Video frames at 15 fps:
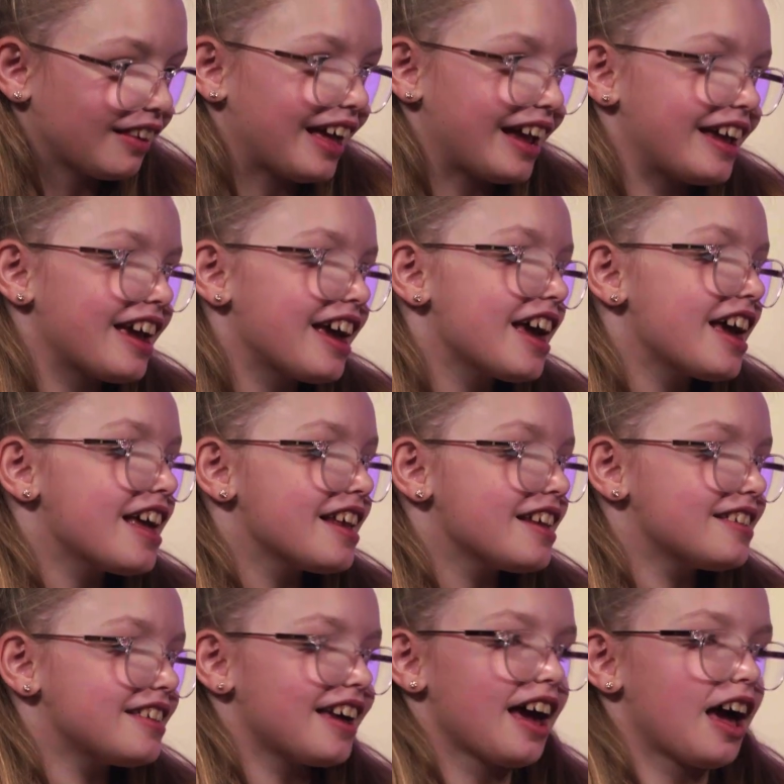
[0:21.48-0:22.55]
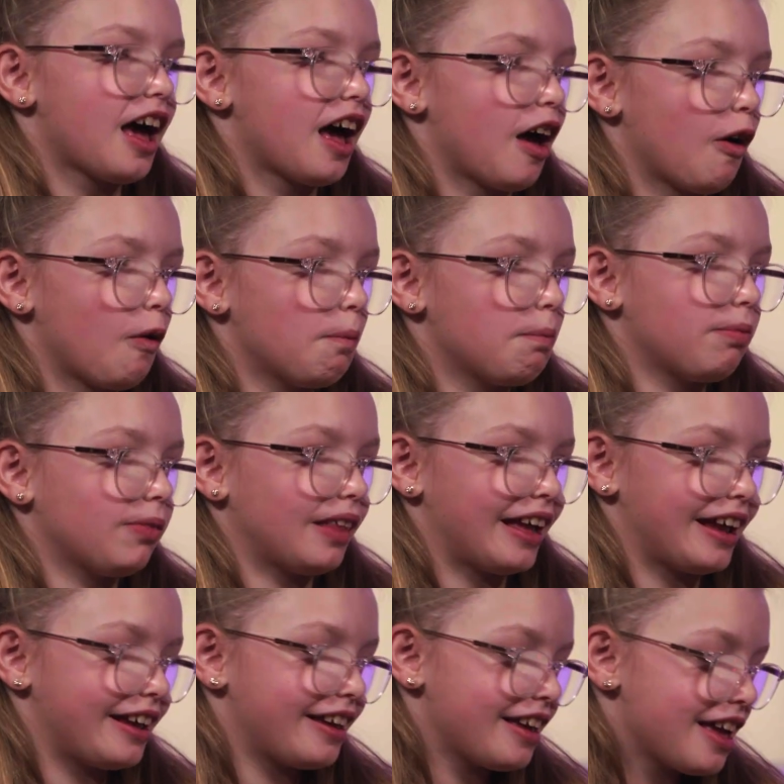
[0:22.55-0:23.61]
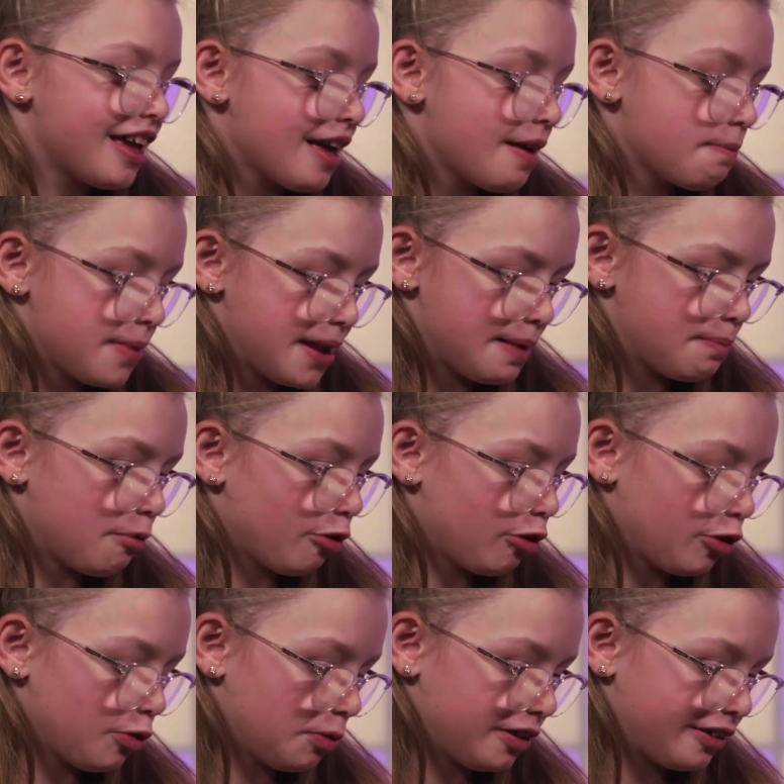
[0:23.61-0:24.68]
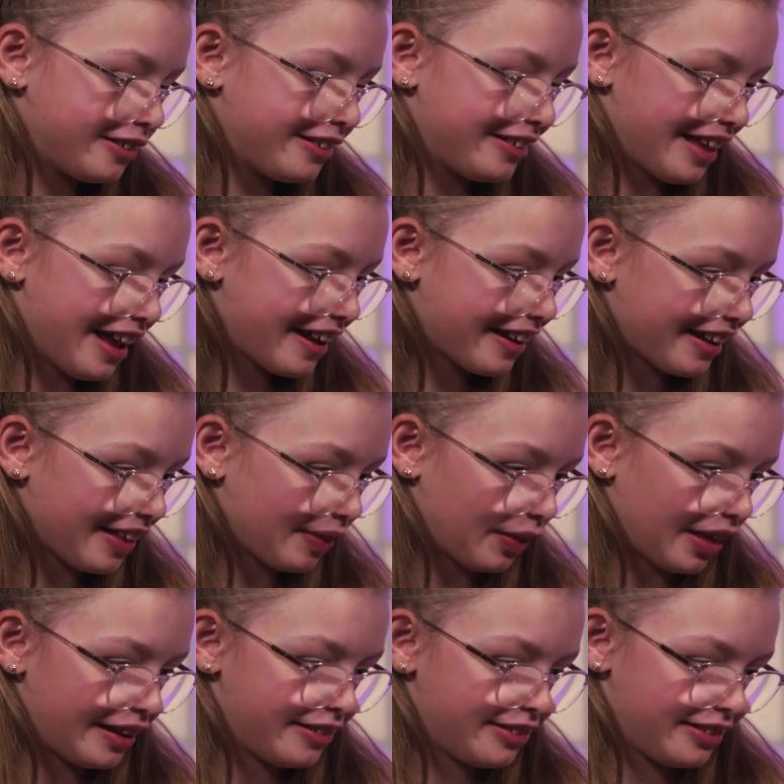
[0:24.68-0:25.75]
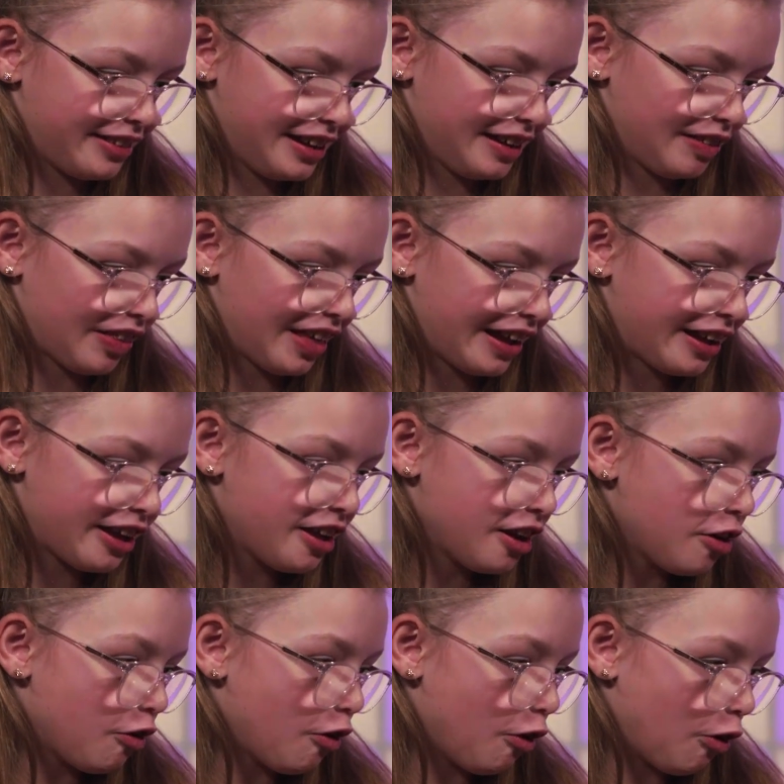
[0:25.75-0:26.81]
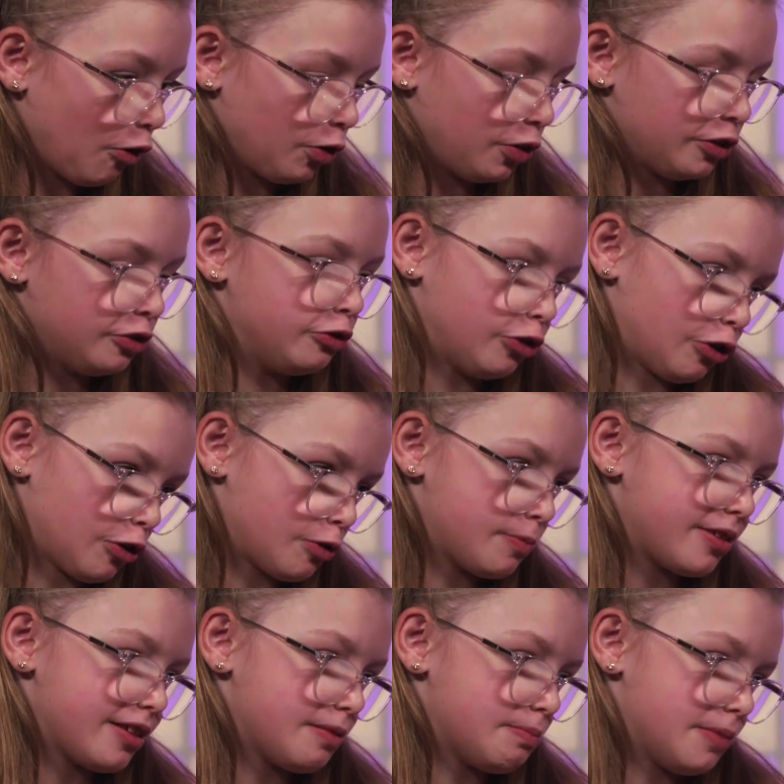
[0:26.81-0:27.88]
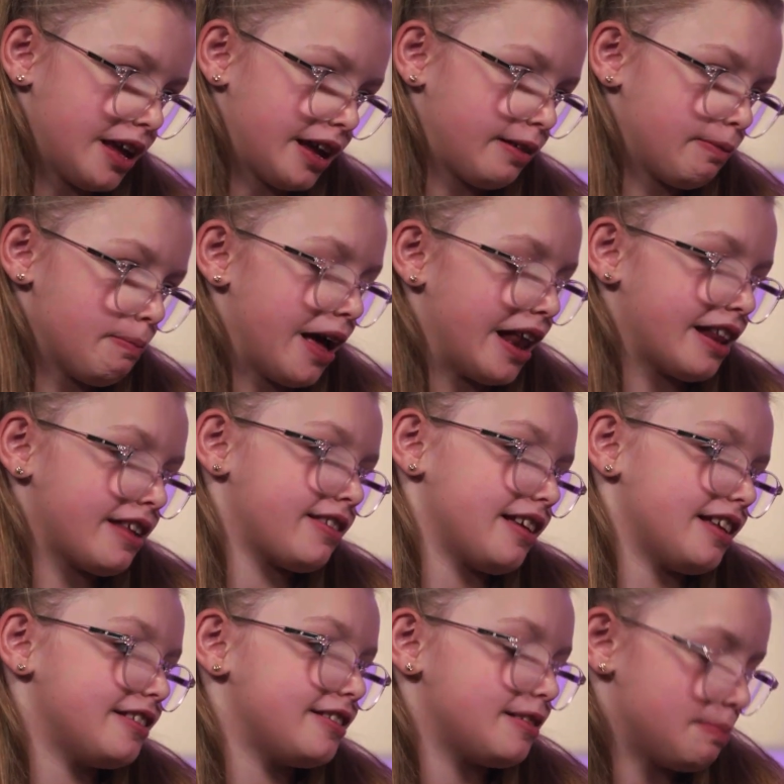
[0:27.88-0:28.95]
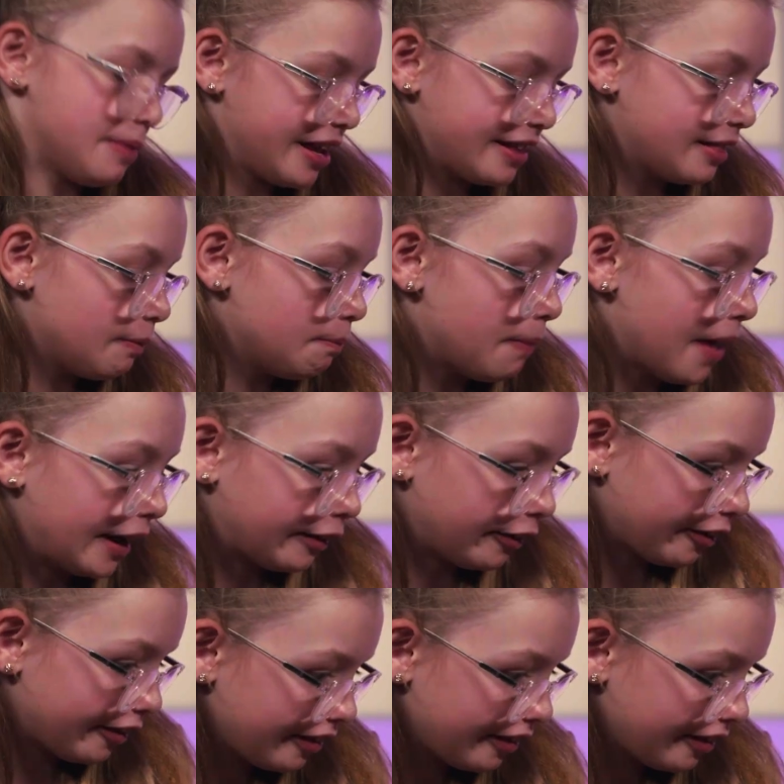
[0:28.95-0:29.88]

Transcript: Like to help like people who are sick and like see like all the germs and make medicine to make them better.